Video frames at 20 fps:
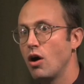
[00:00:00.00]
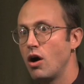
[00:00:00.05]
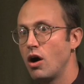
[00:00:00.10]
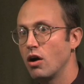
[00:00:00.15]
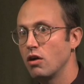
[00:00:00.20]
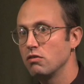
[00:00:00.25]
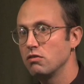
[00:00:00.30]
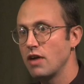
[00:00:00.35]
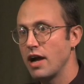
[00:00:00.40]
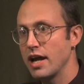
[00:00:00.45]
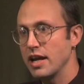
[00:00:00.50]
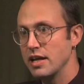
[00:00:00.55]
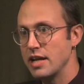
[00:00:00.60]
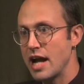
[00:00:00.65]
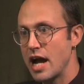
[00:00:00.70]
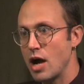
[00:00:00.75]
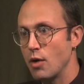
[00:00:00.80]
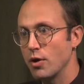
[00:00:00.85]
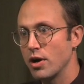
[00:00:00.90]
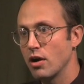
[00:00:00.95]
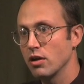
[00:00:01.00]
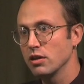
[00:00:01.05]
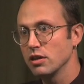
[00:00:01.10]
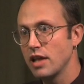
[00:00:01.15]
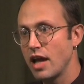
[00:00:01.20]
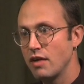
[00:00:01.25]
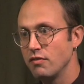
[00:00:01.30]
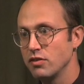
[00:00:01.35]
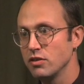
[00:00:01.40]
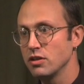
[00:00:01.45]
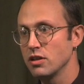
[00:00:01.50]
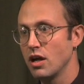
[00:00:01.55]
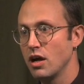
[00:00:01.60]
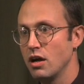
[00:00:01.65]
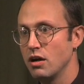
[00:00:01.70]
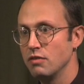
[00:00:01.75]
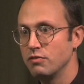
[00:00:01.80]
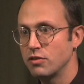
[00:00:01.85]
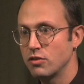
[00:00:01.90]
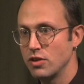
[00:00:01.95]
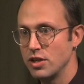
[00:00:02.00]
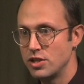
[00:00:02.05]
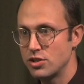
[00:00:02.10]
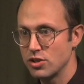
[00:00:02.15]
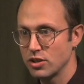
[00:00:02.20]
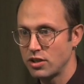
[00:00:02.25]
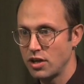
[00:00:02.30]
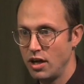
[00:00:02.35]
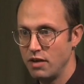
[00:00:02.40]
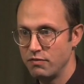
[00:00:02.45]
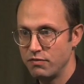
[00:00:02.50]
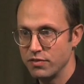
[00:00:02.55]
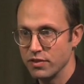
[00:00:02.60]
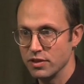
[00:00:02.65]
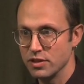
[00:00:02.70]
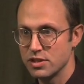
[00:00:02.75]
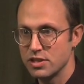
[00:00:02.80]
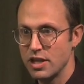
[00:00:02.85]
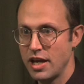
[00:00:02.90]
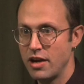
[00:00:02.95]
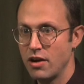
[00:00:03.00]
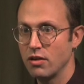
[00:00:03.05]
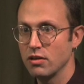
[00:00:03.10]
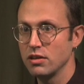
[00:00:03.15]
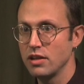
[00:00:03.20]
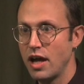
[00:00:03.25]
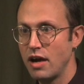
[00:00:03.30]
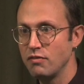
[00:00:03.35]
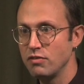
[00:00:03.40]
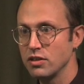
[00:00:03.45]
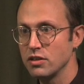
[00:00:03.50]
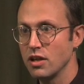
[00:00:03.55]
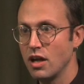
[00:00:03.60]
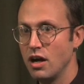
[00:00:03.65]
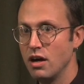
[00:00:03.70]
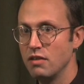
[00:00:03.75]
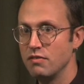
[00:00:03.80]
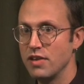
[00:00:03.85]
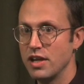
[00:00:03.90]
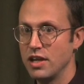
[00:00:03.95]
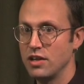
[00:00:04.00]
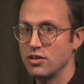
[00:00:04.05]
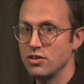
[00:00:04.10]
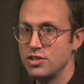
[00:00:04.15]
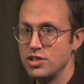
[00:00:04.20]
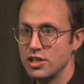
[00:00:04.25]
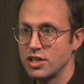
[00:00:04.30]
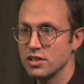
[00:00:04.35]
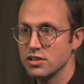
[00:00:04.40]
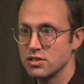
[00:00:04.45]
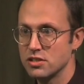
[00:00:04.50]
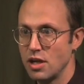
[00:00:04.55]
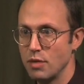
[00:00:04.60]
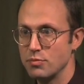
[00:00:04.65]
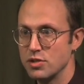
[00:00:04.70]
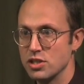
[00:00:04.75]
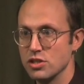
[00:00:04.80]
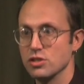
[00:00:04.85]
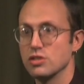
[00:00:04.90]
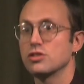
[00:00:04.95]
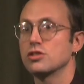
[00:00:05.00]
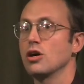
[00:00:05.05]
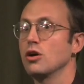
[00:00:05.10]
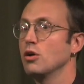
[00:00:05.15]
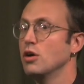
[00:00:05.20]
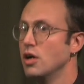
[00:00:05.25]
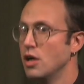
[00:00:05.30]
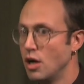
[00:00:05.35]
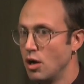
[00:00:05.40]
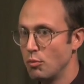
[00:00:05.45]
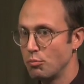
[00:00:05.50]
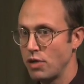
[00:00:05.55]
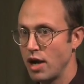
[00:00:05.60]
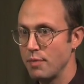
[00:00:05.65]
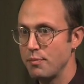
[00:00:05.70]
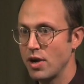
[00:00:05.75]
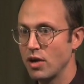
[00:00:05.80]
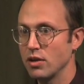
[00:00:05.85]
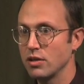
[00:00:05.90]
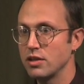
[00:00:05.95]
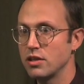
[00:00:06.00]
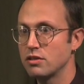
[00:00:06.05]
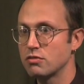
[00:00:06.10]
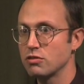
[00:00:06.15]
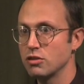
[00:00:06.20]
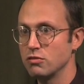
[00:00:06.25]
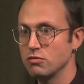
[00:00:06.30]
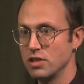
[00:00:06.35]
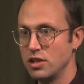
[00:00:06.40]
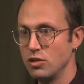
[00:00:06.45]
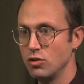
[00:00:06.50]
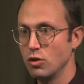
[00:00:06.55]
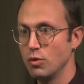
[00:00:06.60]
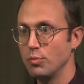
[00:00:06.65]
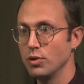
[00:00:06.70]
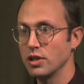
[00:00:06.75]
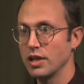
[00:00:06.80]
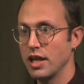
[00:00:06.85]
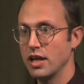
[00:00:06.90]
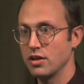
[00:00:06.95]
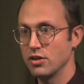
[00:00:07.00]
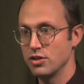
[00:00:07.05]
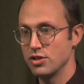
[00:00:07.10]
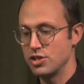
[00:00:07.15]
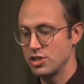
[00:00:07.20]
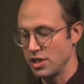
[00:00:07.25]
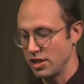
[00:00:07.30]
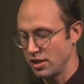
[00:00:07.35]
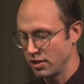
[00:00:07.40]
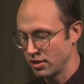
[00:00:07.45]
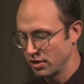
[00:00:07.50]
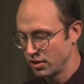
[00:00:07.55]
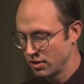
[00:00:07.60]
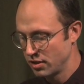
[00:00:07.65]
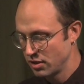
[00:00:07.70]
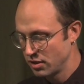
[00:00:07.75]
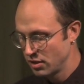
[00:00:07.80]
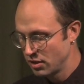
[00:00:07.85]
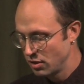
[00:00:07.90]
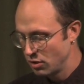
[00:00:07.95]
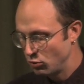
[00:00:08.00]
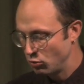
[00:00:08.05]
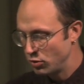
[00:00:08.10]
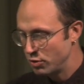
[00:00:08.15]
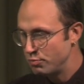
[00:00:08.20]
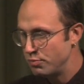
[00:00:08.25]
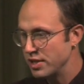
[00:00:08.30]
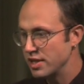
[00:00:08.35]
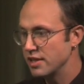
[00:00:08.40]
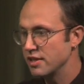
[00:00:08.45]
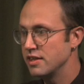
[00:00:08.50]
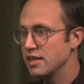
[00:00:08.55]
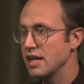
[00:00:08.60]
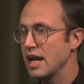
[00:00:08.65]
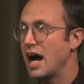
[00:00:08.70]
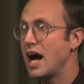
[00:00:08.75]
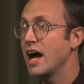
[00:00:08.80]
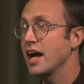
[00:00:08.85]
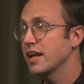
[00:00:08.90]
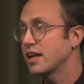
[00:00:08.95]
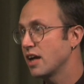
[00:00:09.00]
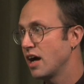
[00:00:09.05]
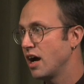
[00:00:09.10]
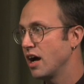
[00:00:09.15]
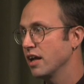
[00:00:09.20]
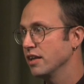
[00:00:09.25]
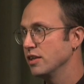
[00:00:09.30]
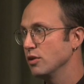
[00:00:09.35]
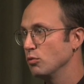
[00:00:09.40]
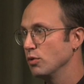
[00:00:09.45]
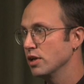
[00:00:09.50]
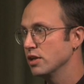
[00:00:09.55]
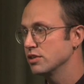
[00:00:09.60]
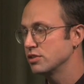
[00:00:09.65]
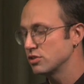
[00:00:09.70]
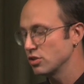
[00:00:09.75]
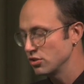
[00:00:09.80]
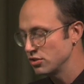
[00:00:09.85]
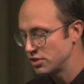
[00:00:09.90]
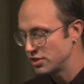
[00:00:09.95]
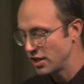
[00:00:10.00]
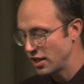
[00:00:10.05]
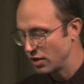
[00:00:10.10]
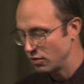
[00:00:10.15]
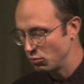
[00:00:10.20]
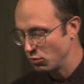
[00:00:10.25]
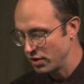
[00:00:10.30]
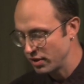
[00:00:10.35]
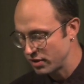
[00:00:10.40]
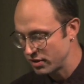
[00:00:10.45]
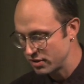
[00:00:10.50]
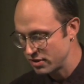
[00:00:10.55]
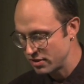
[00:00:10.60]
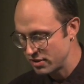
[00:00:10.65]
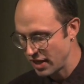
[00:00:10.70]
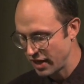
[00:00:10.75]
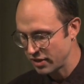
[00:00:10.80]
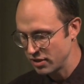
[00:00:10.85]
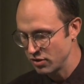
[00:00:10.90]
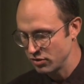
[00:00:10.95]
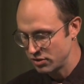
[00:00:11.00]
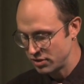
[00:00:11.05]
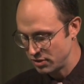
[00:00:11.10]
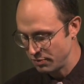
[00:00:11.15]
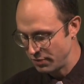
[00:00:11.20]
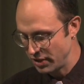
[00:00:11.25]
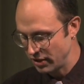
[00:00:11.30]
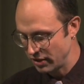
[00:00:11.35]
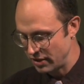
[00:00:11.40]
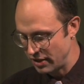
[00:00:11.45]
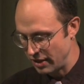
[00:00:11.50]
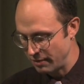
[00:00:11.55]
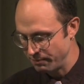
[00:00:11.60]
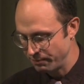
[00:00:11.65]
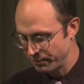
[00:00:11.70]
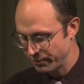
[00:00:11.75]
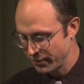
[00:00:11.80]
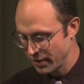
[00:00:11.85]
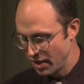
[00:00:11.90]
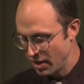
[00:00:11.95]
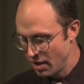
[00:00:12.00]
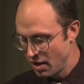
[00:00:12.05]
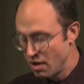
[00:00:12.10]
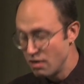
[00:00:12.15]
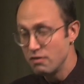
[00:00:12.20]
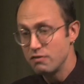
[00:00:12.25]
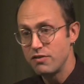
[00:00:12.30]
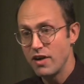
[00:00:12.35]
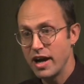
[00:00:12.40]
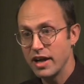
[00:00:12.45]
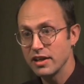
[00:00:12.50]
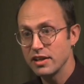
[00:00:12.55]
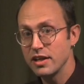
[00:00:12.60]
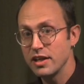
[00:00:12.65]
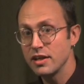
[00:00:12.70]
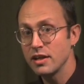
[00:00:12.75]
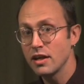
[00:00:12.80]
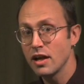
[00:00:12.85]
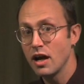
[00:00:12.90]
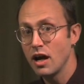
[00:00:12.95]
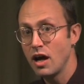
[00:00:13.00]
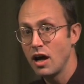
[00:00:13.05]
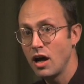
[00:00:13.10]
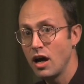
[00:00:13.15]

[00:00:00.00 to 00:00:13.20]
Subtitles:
are right now, at our level of creature comforts, at our level of energy consumption. So primarily through renewable energy would be the icon that we'd associate with techno-stability. Finally,